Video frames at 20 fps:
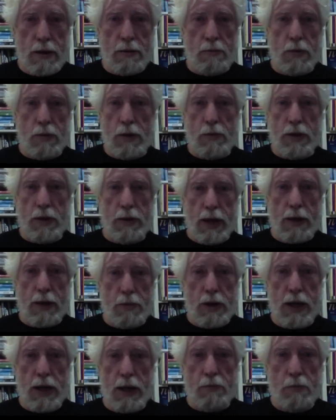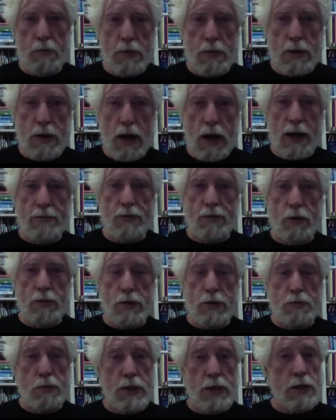maybe that many
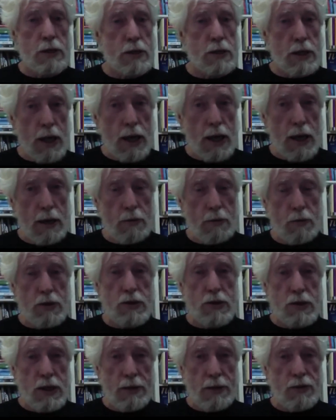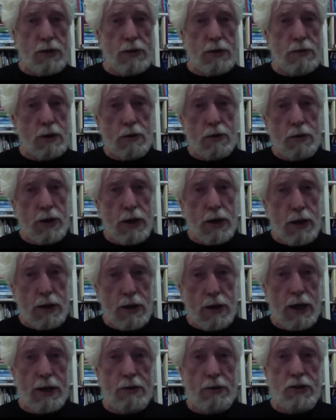iPhones. But today, with 7 going on
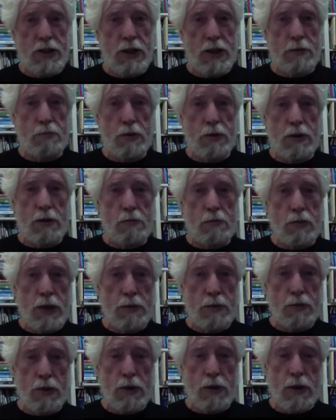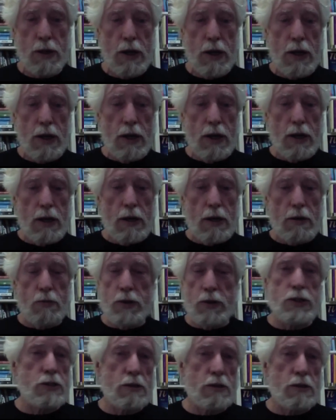9 or 10 billion people,
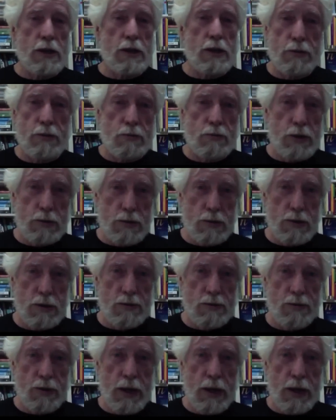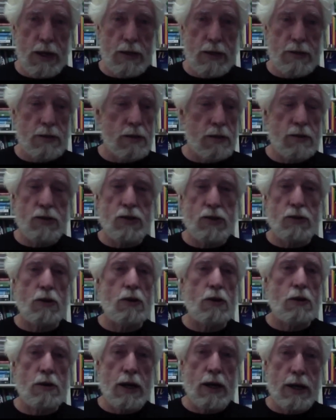we just don't have the resources for that. So this has
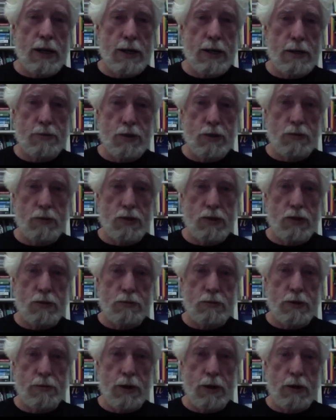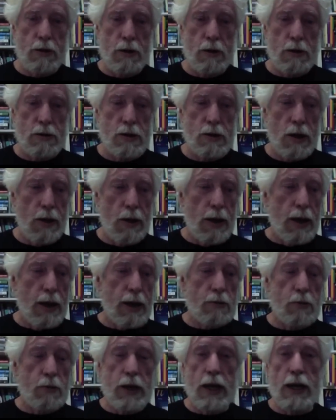all got to come to a screaming halt.
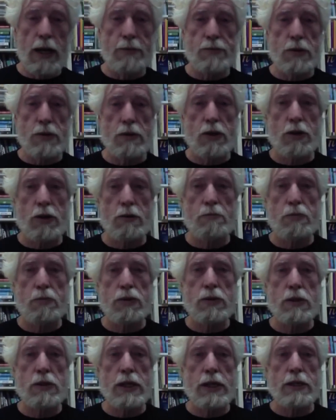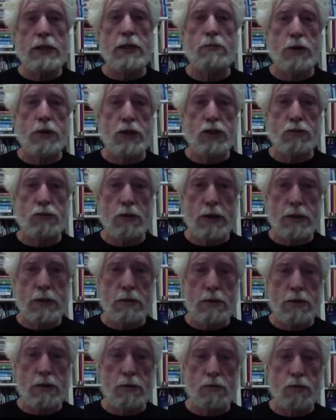And we have to completely
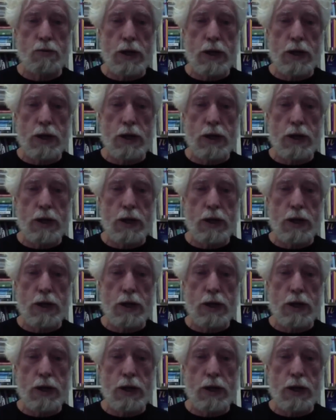restructure,